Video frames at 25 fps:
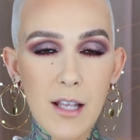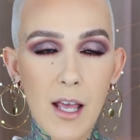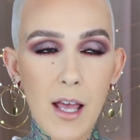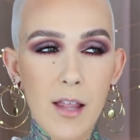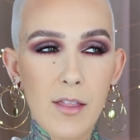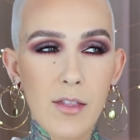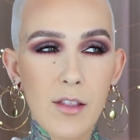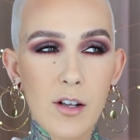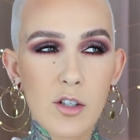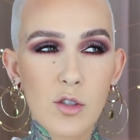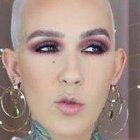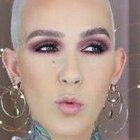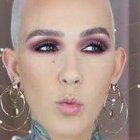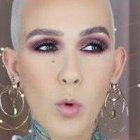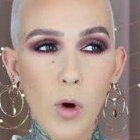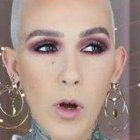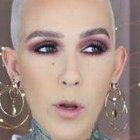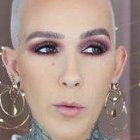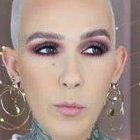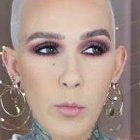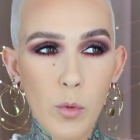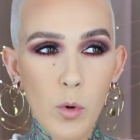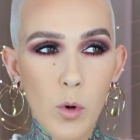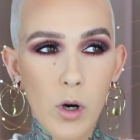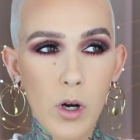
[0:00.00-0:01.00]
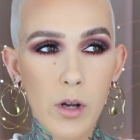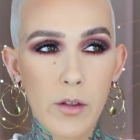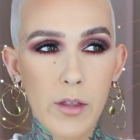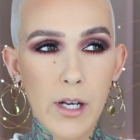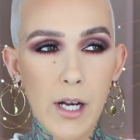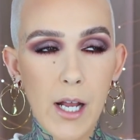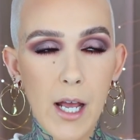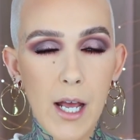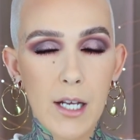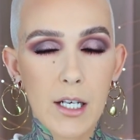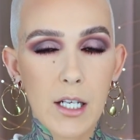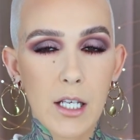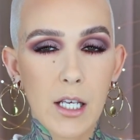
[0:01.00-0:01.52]
And there's one more that I
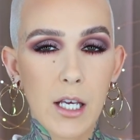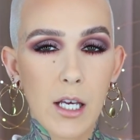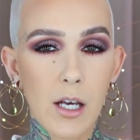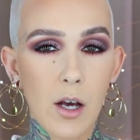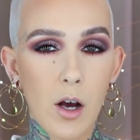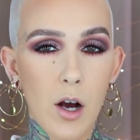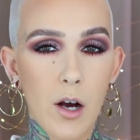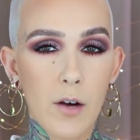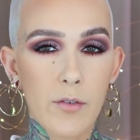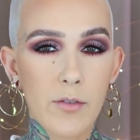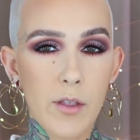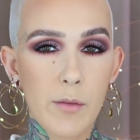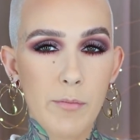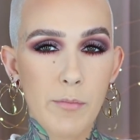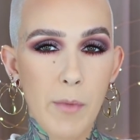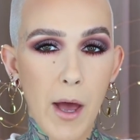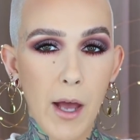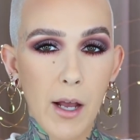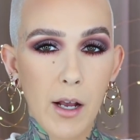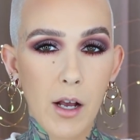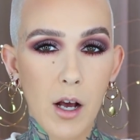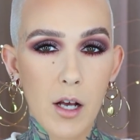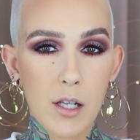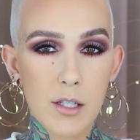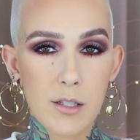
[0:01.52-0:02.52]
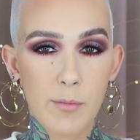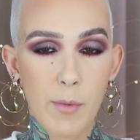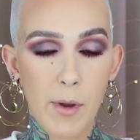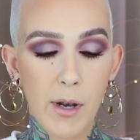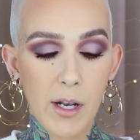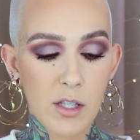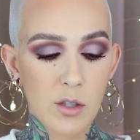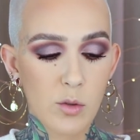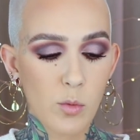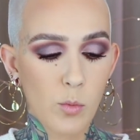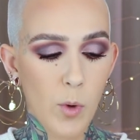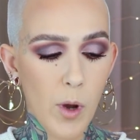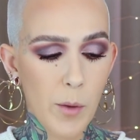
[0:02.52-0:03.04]
had to get off the MAC
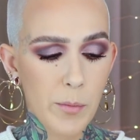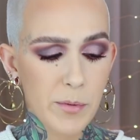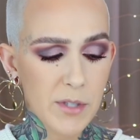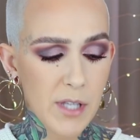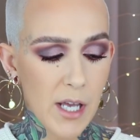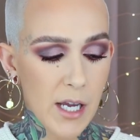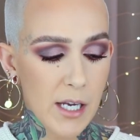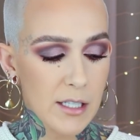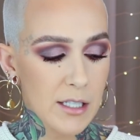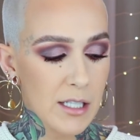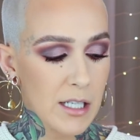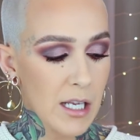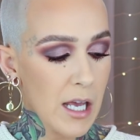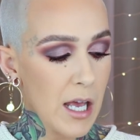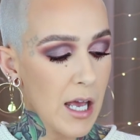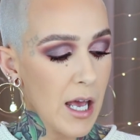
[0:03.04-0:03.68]
Cosmetics website.